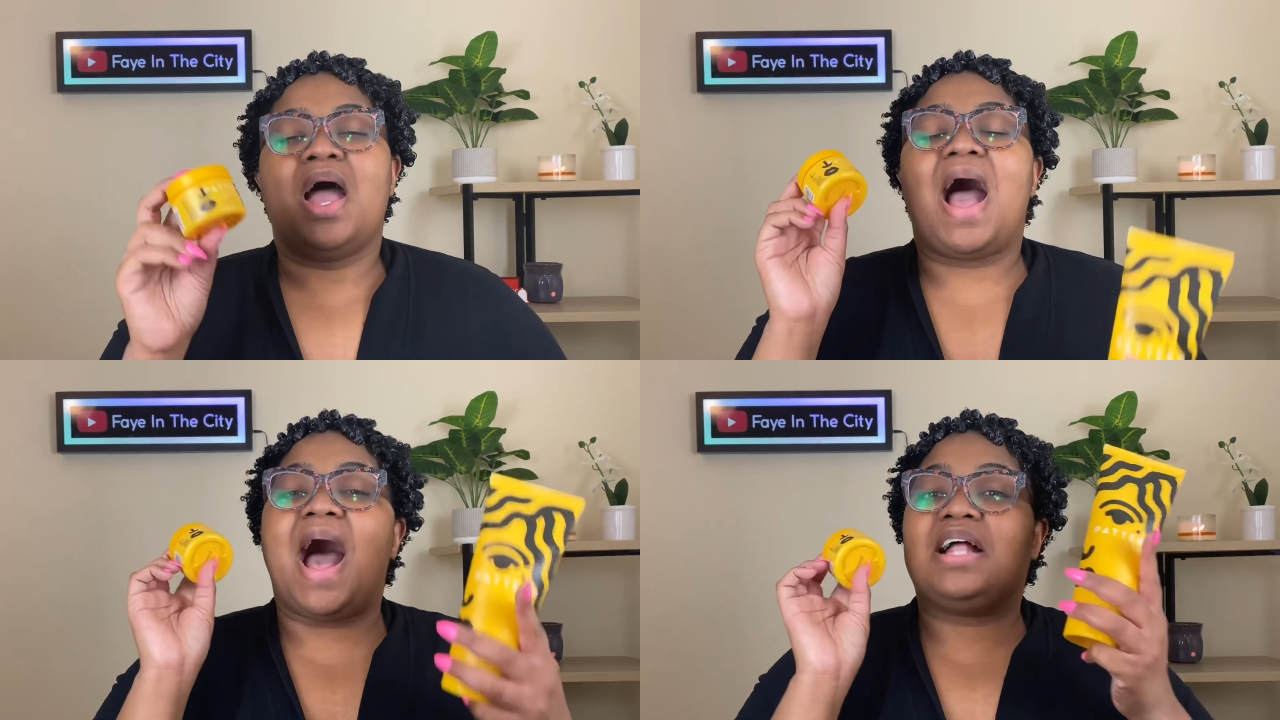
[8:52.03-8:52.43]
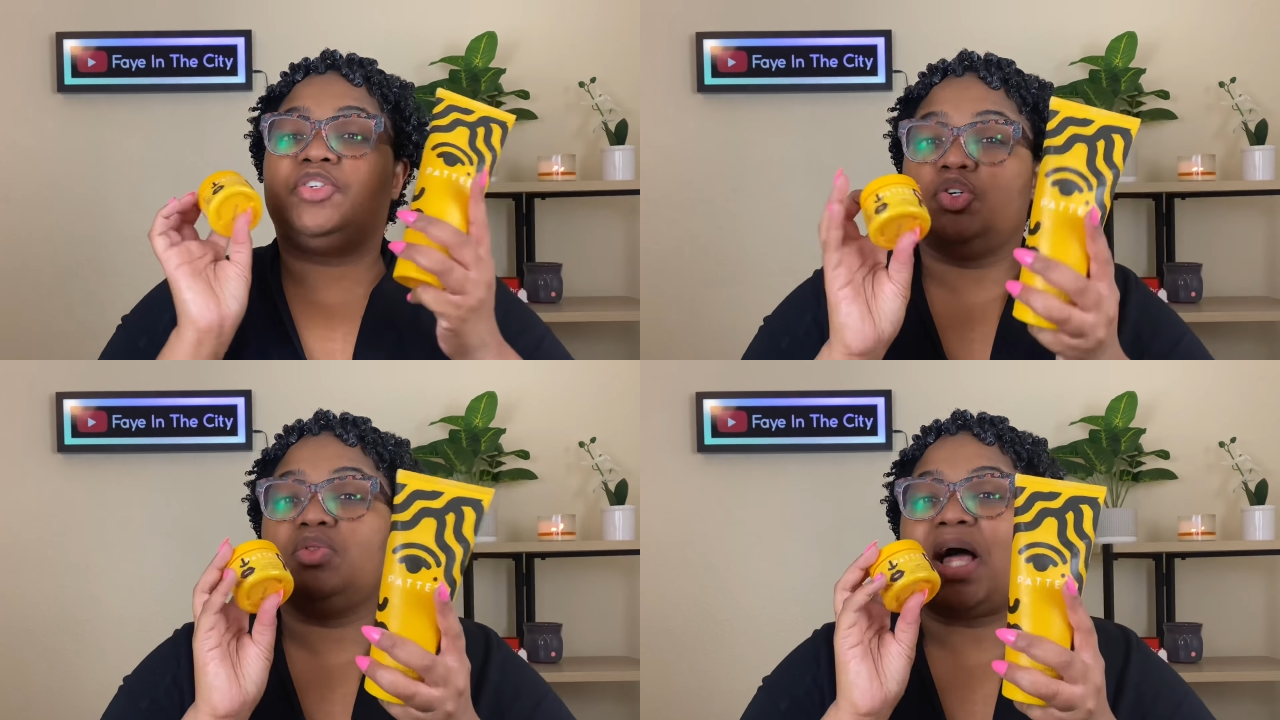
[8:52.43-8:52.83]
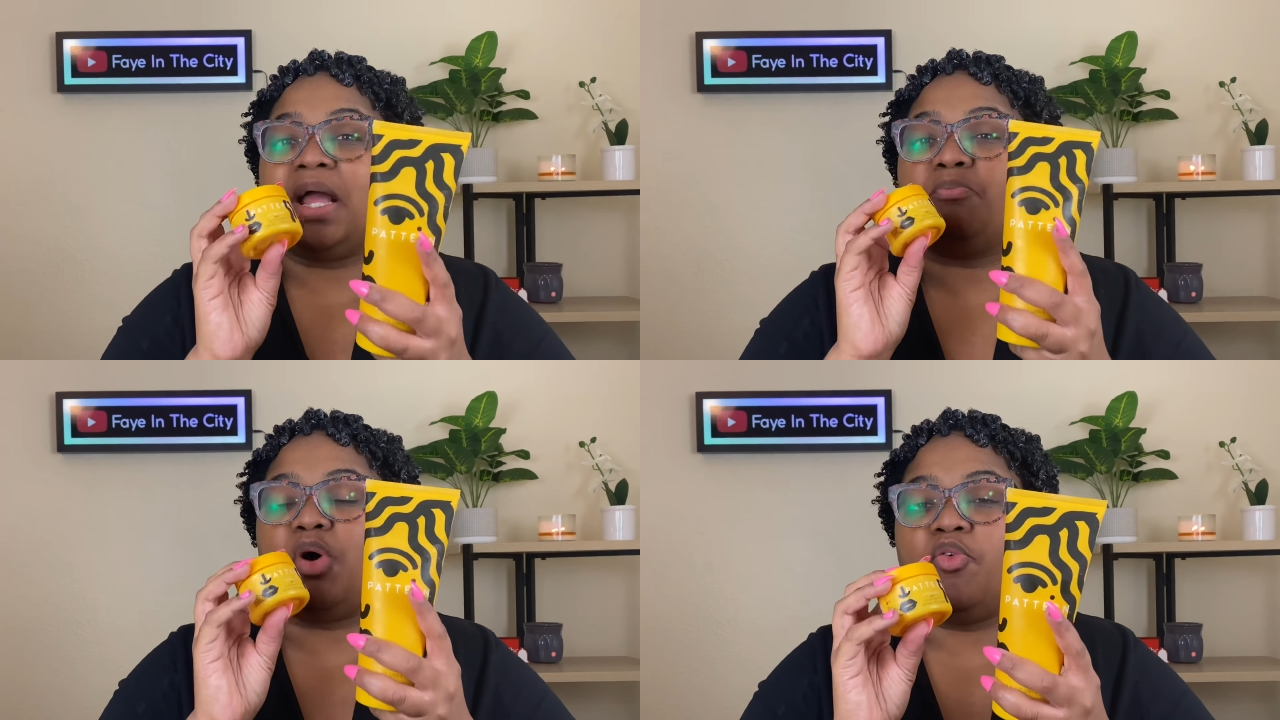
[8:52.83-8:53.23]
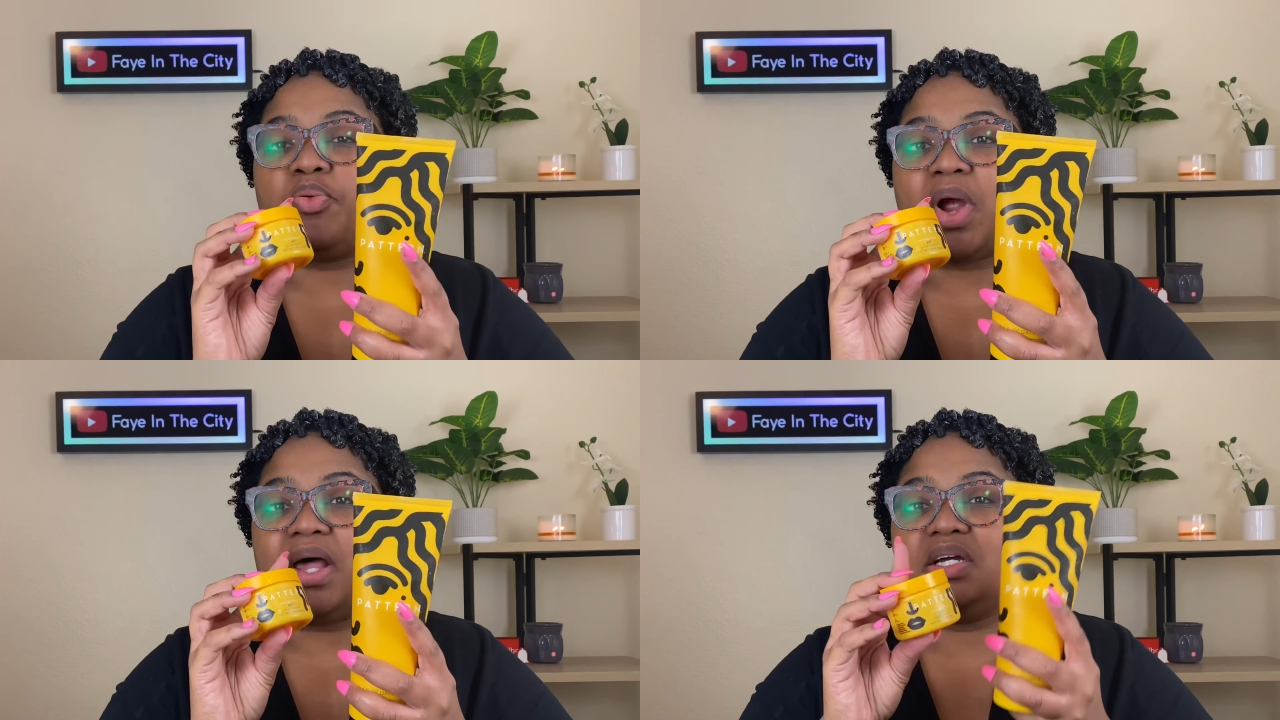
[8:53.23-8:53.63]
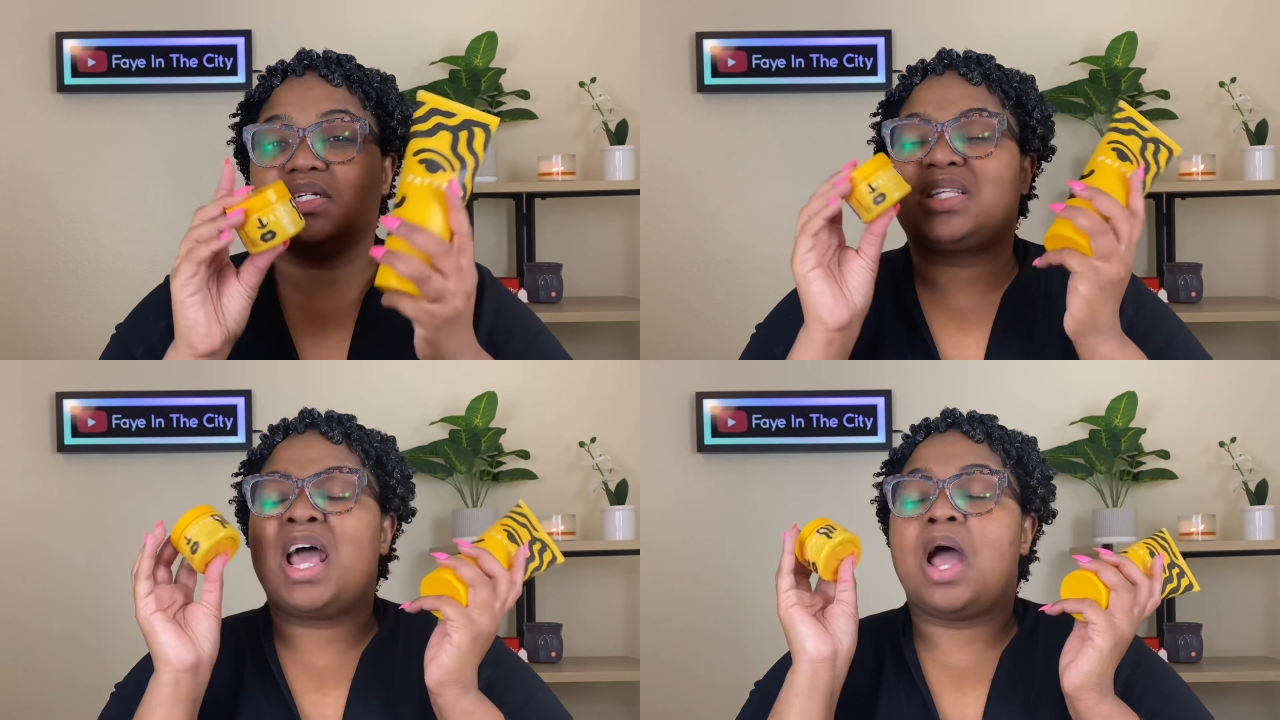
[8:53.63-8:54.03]
I do like both
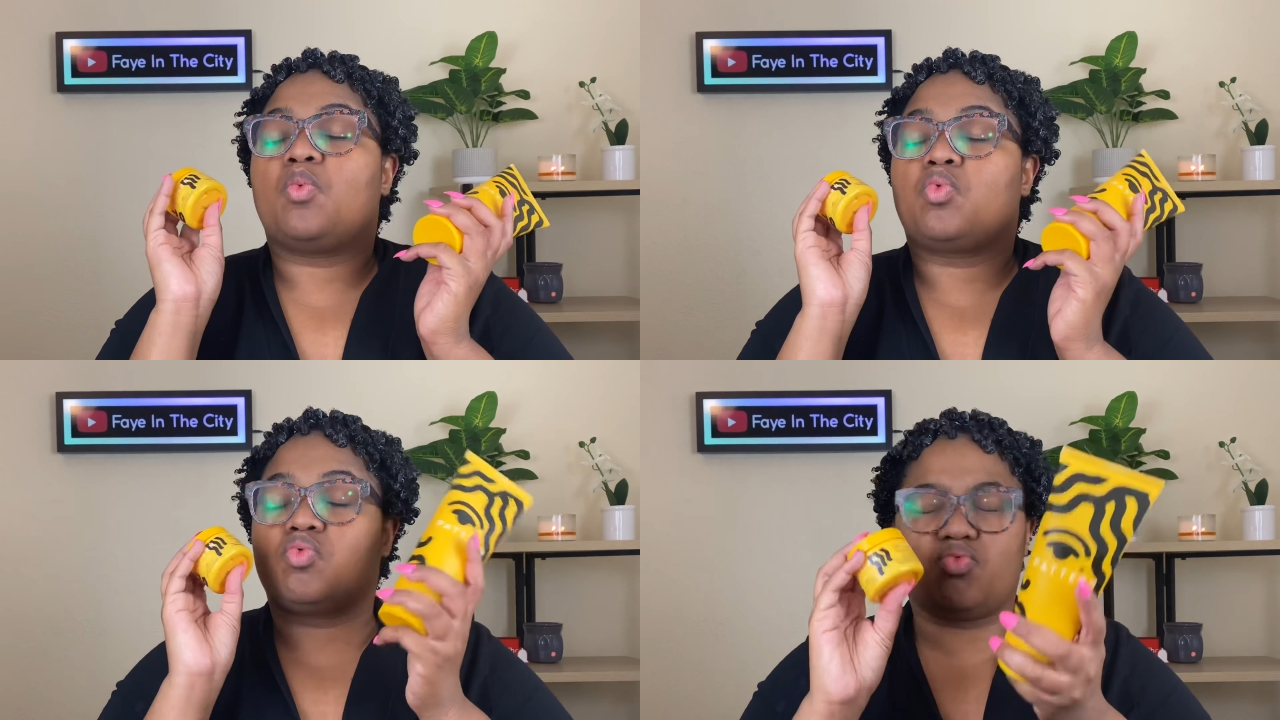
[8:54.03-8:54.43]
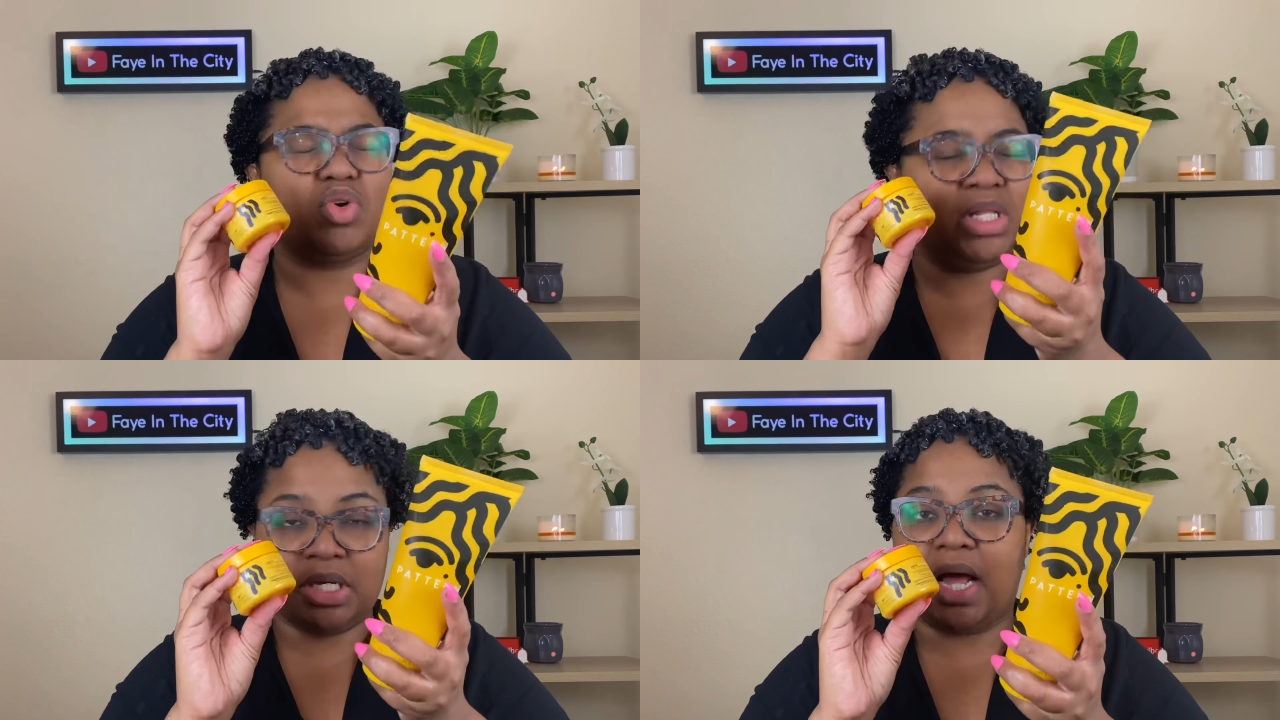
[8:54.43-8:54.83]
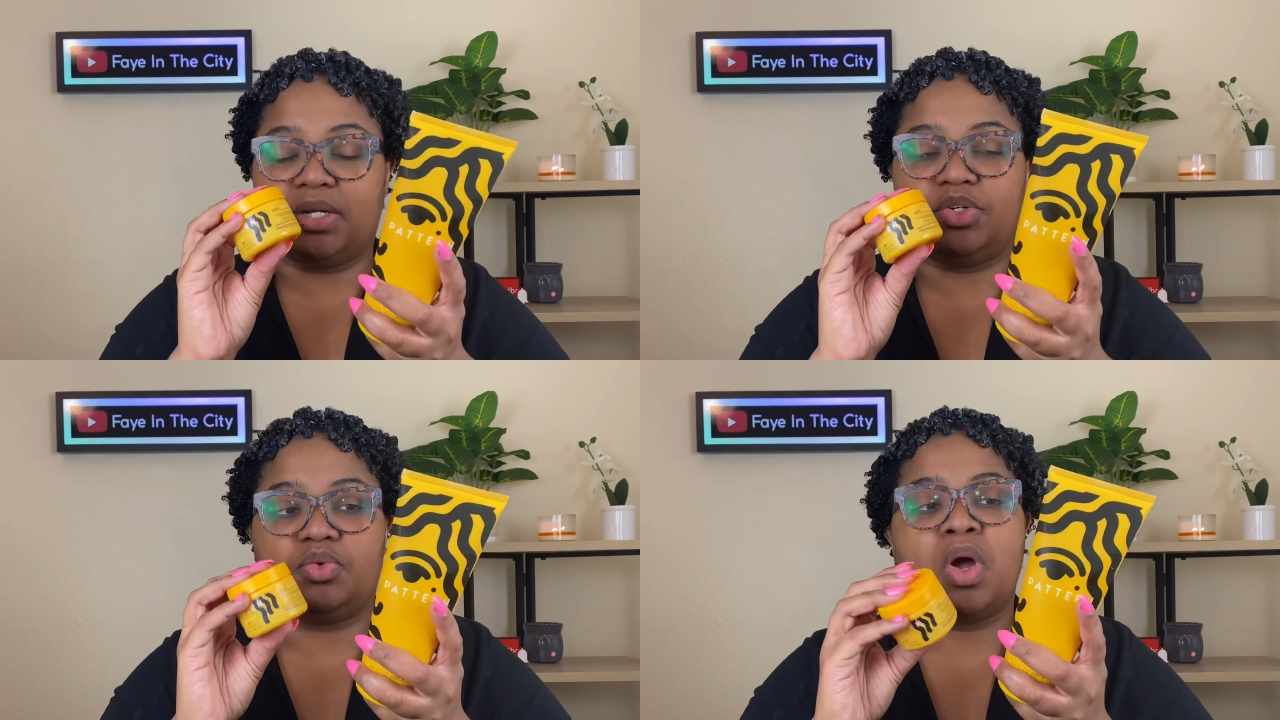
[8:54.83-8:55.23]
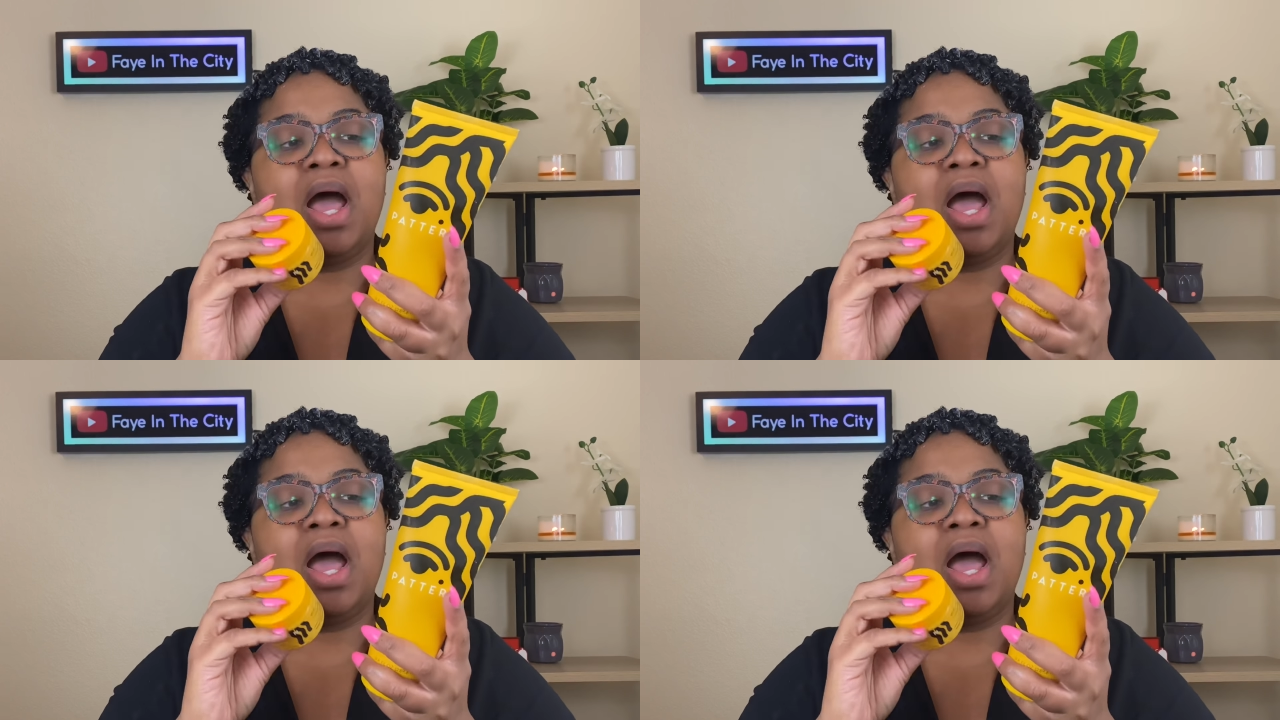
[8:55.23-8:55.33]
products really I do.